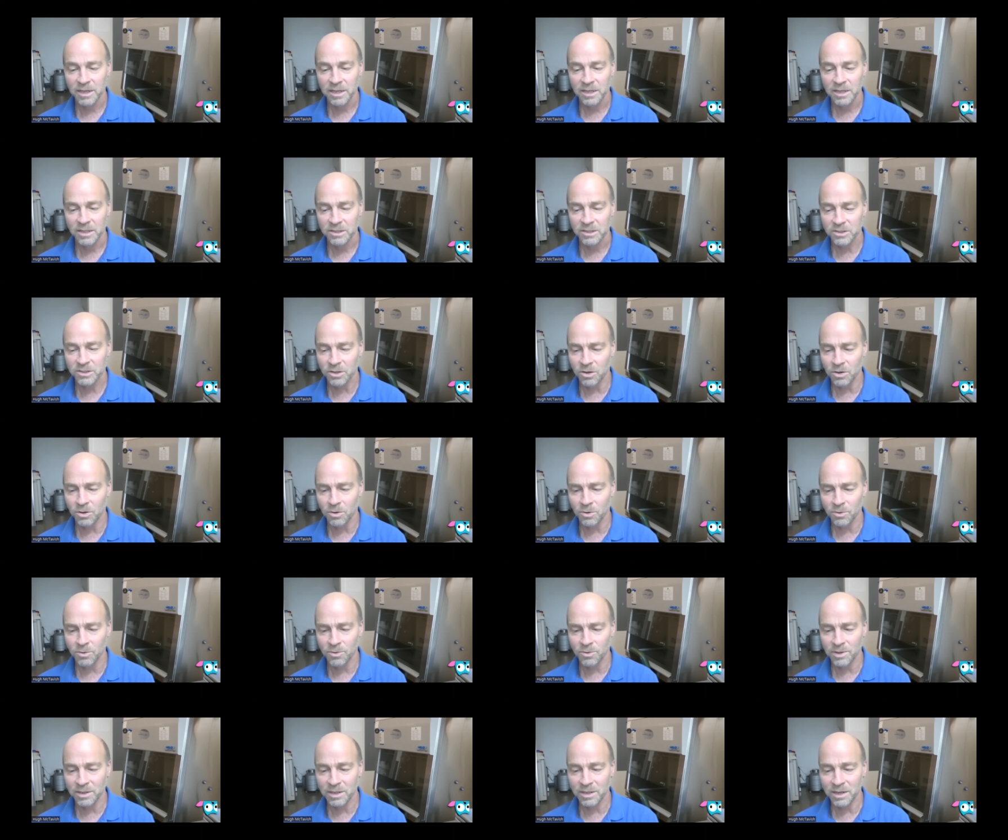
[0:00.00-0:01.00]

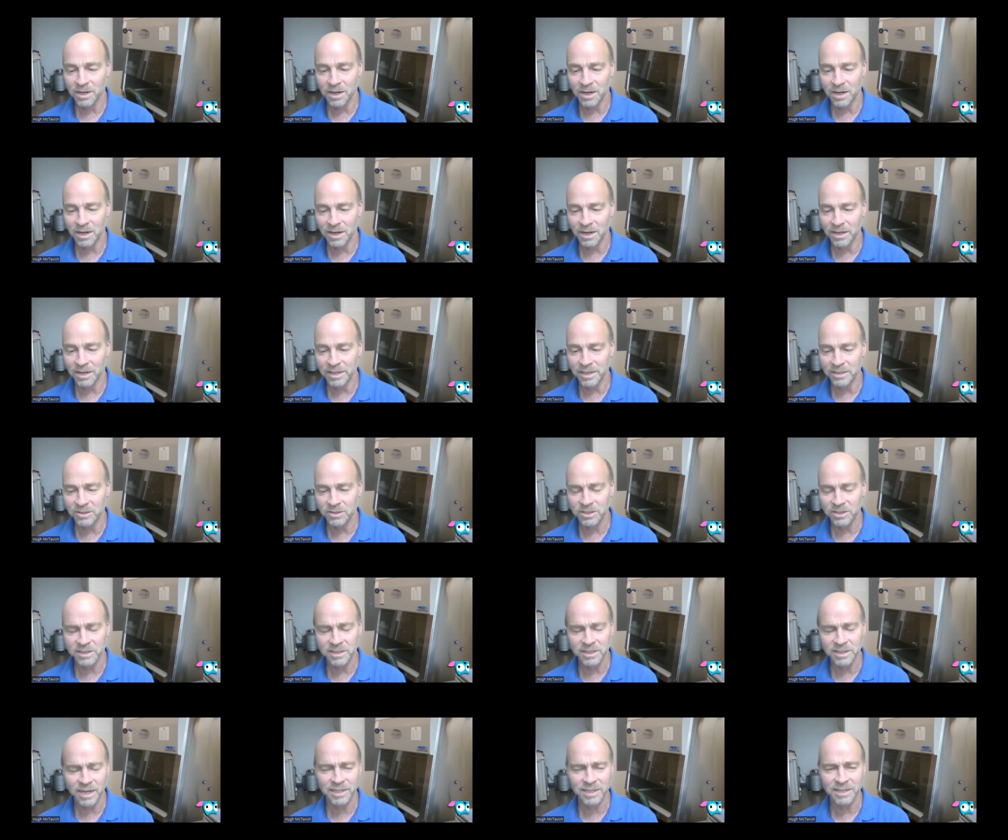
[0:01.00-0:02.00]
so uh, it's
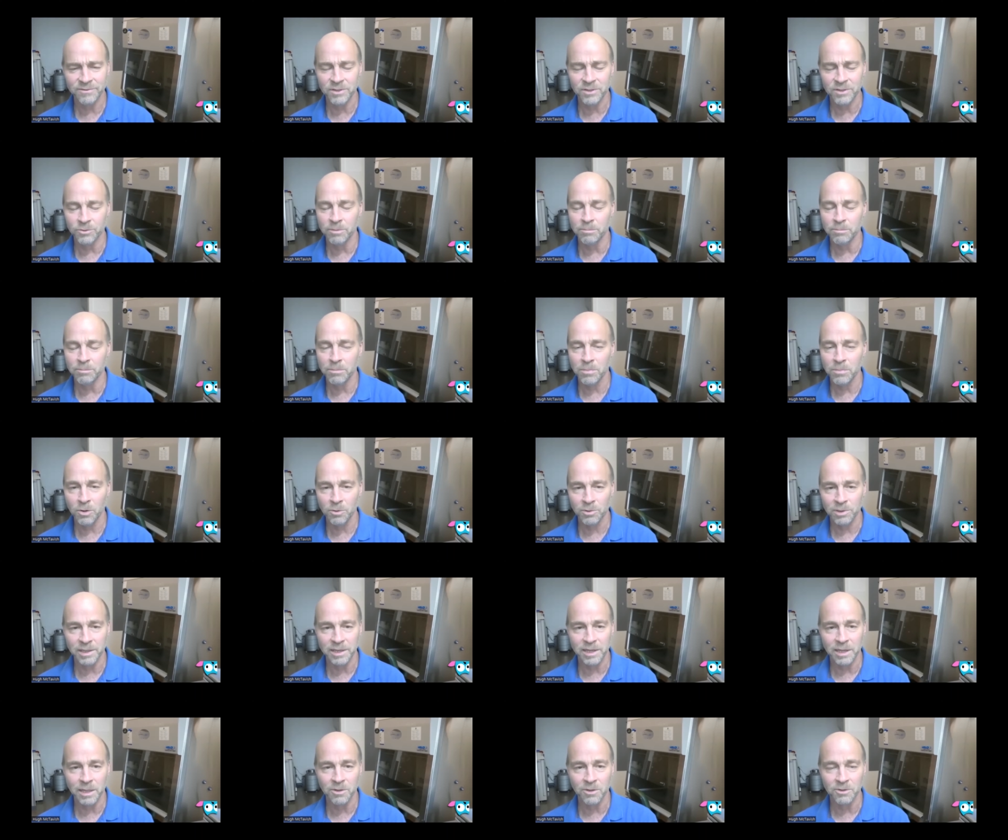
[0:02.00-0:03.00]
just not even a
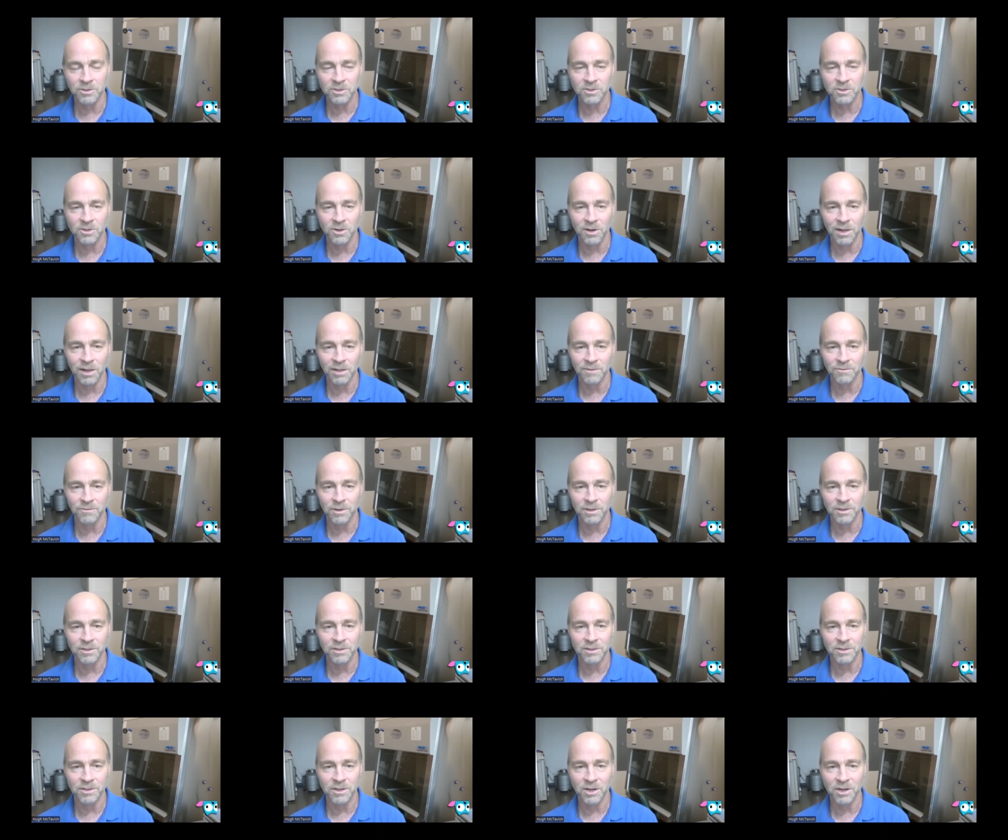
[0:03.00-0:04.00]
remotely close call of
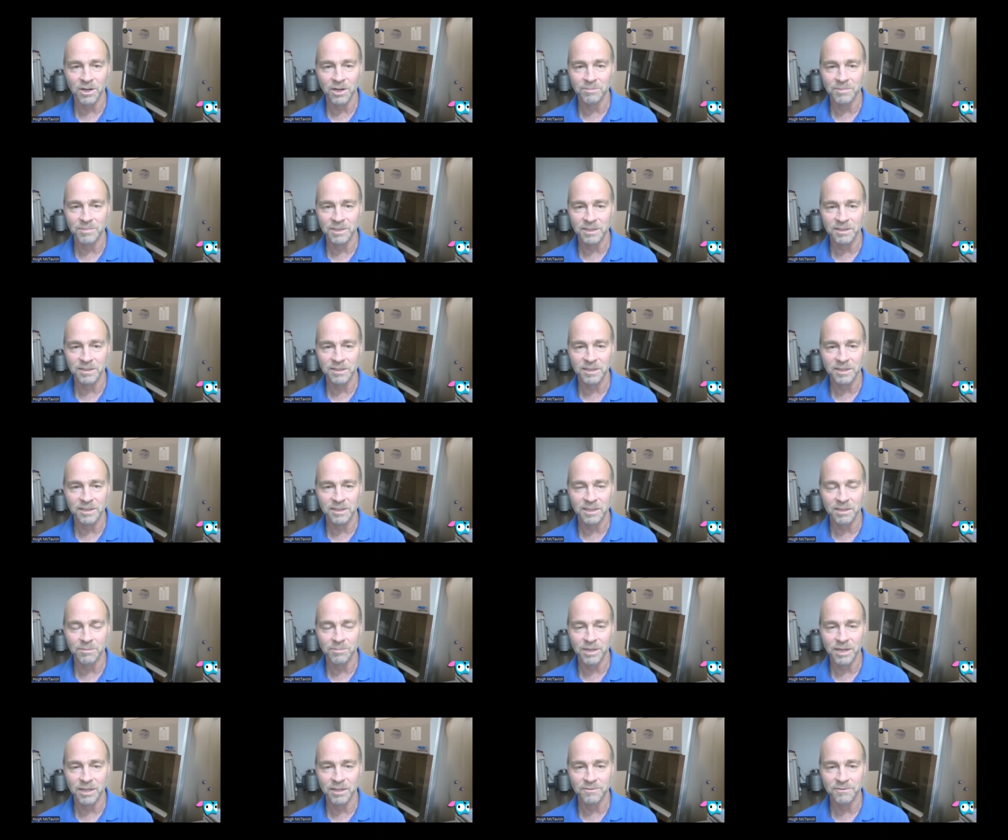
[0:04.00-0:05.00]
whether the harms exceeded
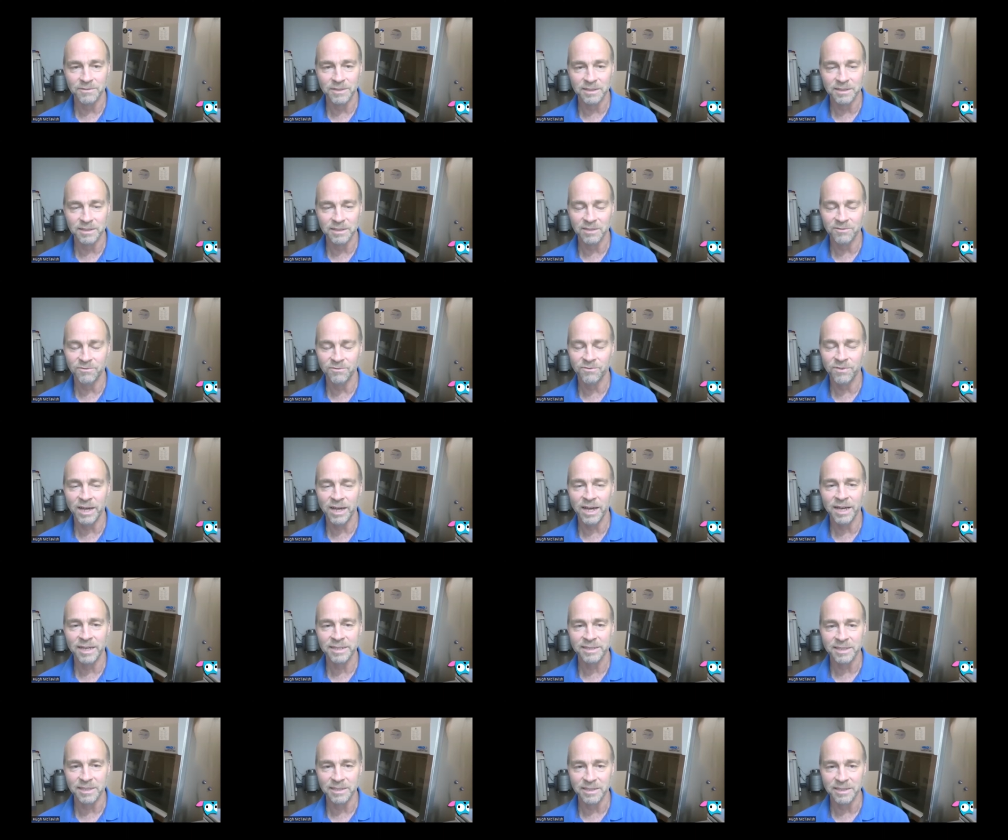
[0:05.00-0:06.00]
the benefits they
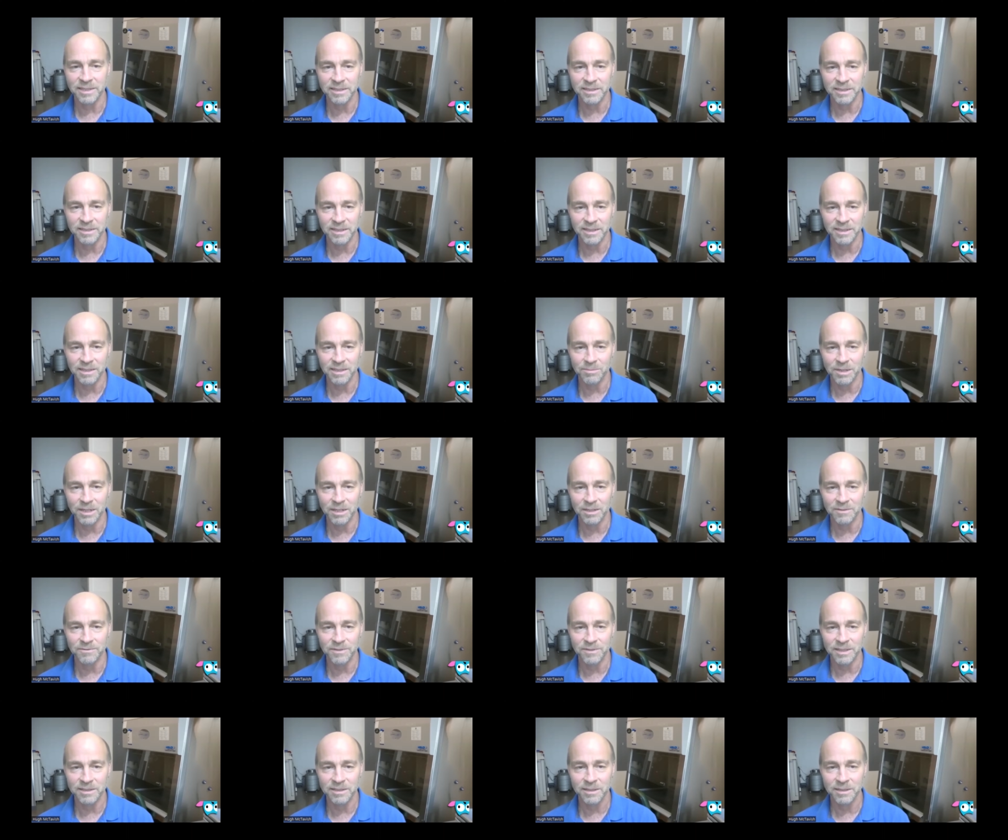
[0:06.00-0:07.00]
vastly exceeded the
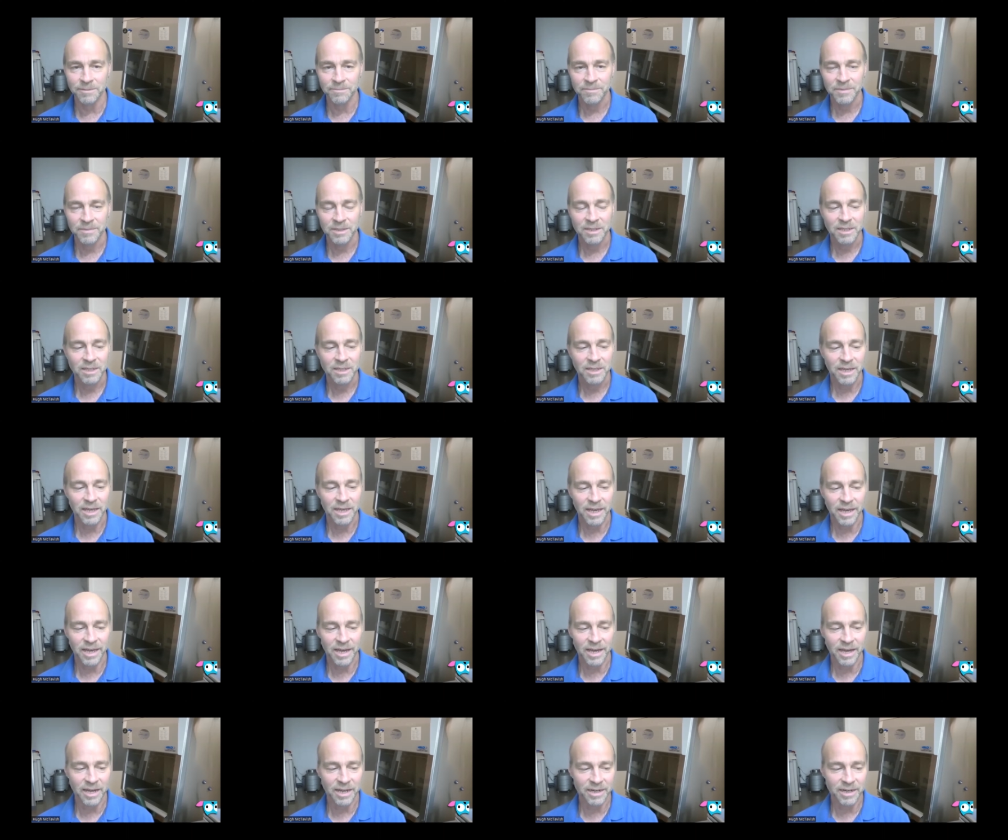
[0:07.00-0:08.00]
benefits mm-hmm.
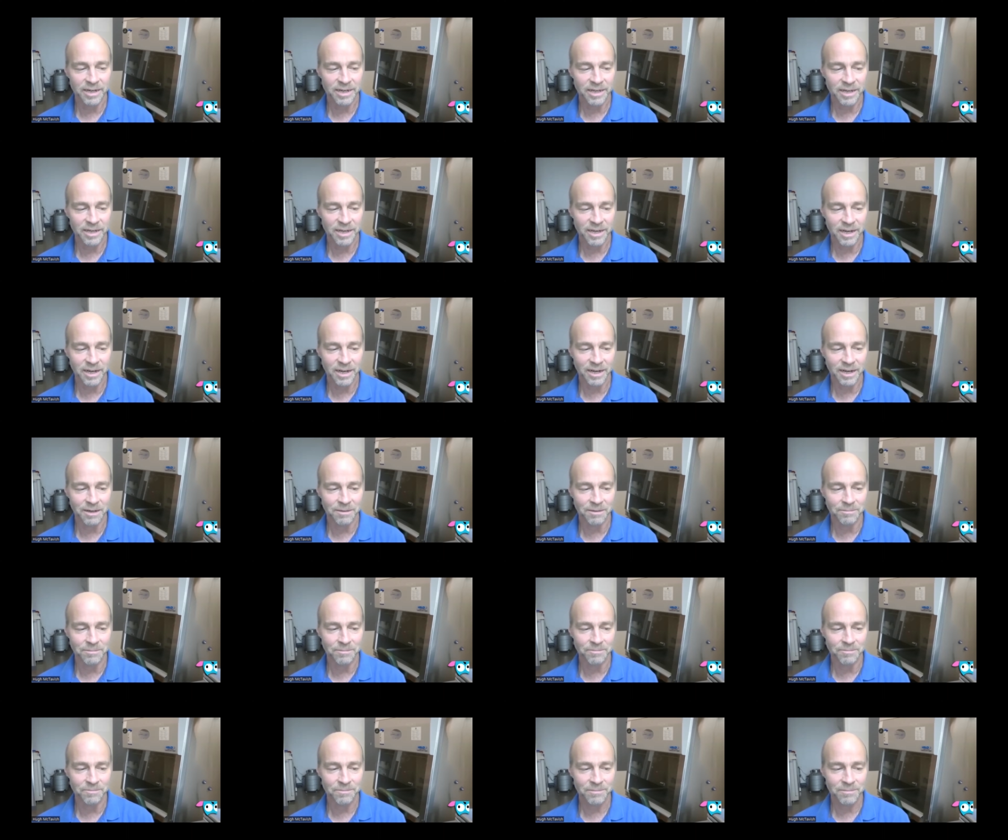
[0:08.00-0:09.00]
and
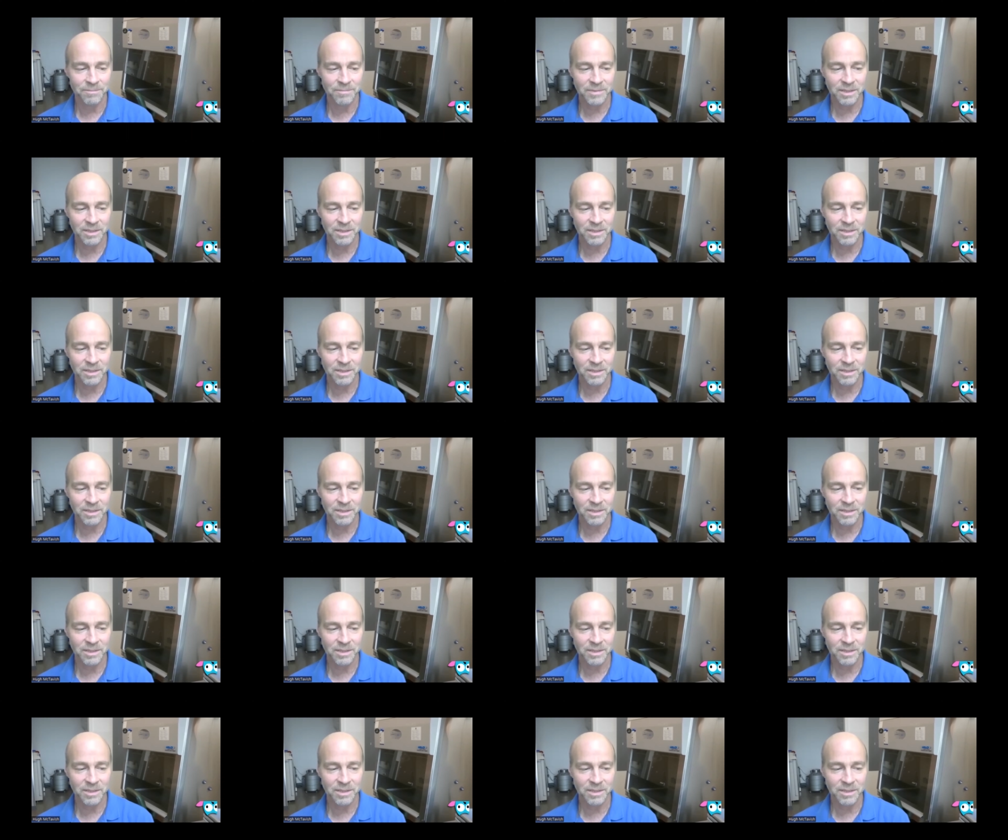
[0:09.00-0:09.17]
um,